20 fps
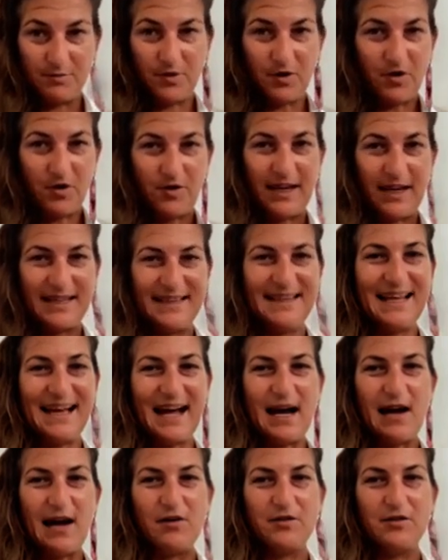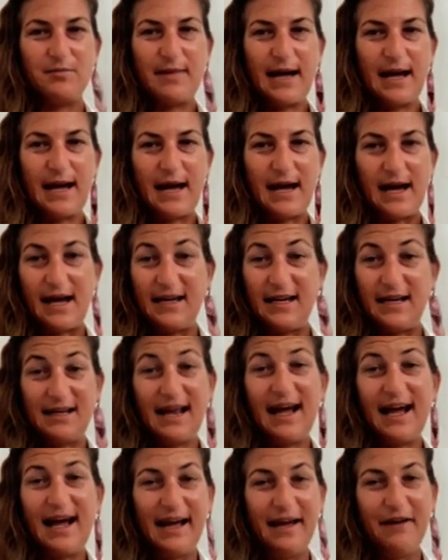broken down by
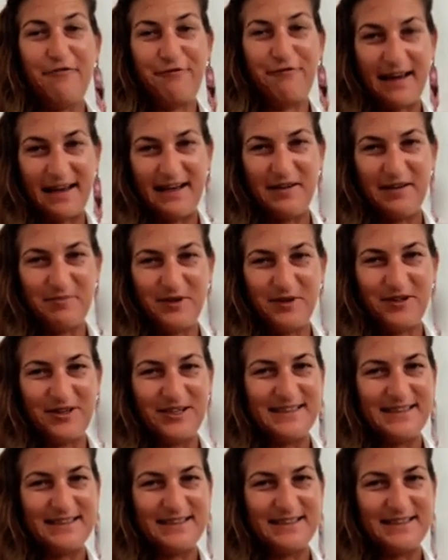life anymore,